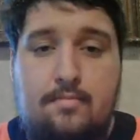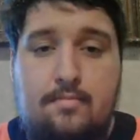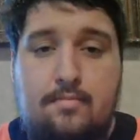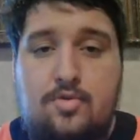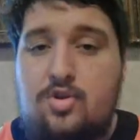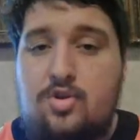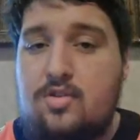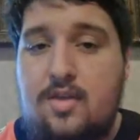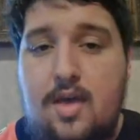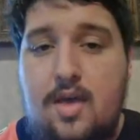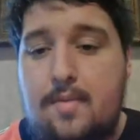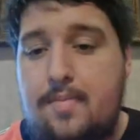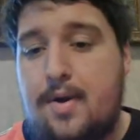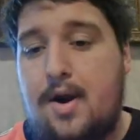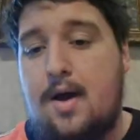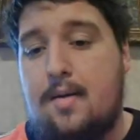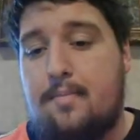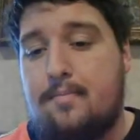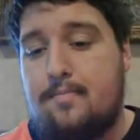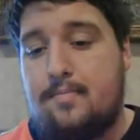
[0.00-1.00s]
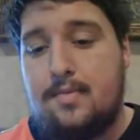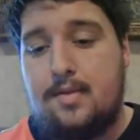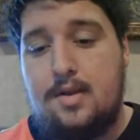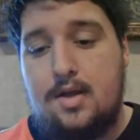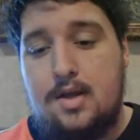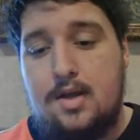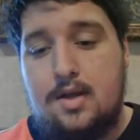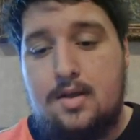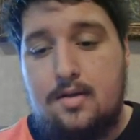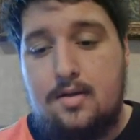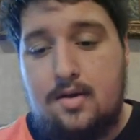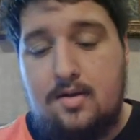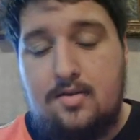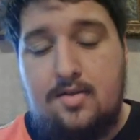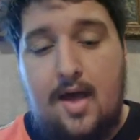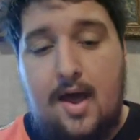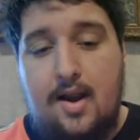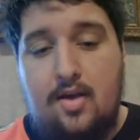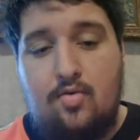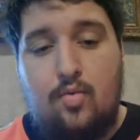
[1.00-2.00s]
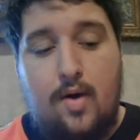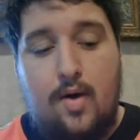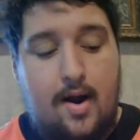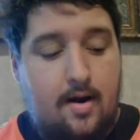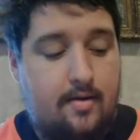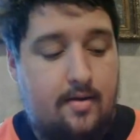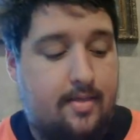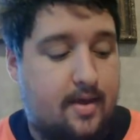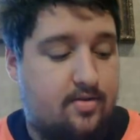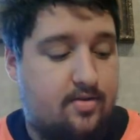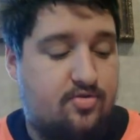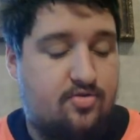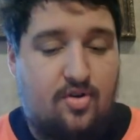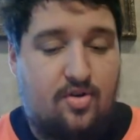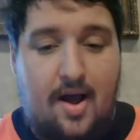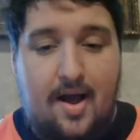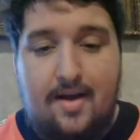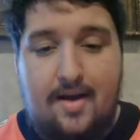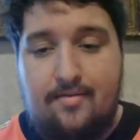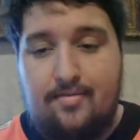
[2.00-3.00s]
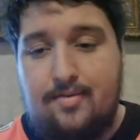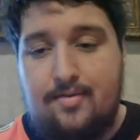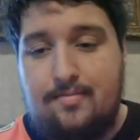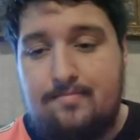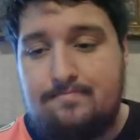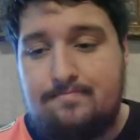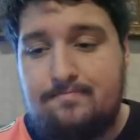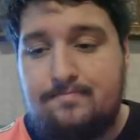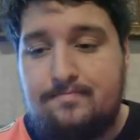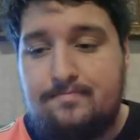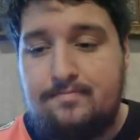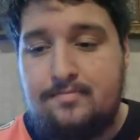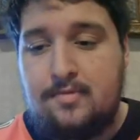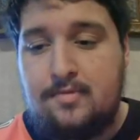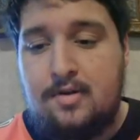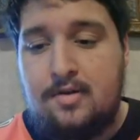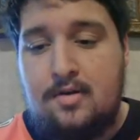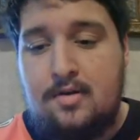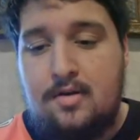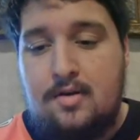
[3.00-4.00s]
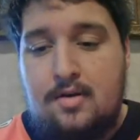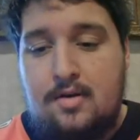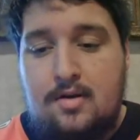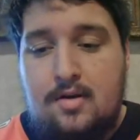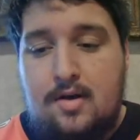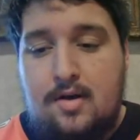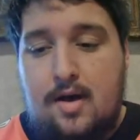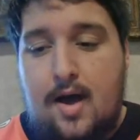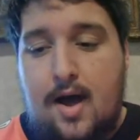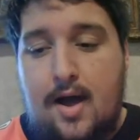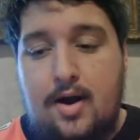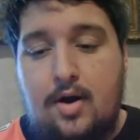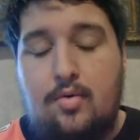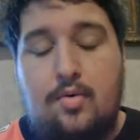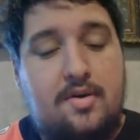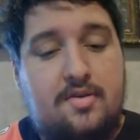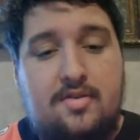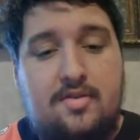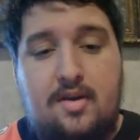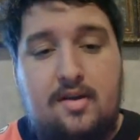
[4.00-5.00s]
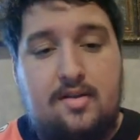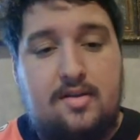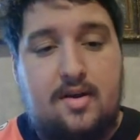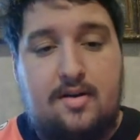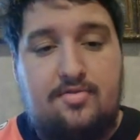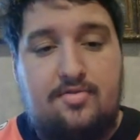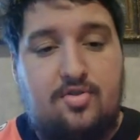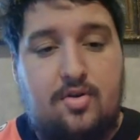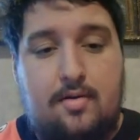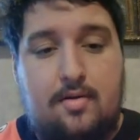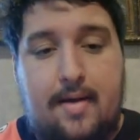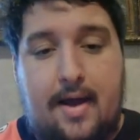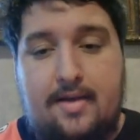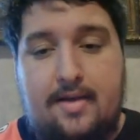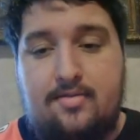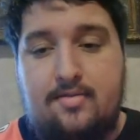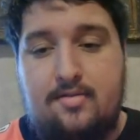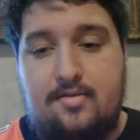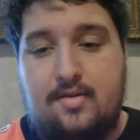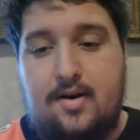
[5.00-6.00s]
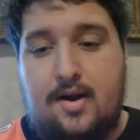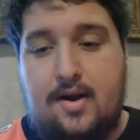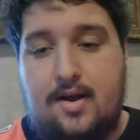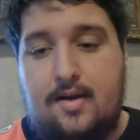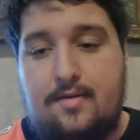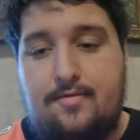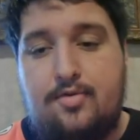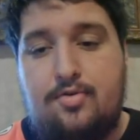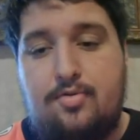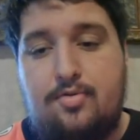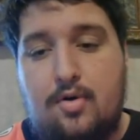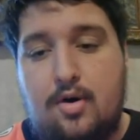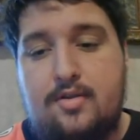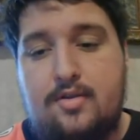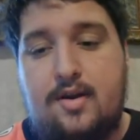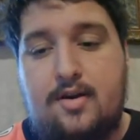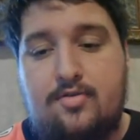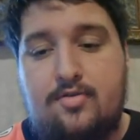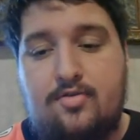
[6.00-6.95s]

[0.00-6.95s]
Just keep it up, because that is where they strive. I don't want to see a ton of screen passes tonight. If you throw a ton of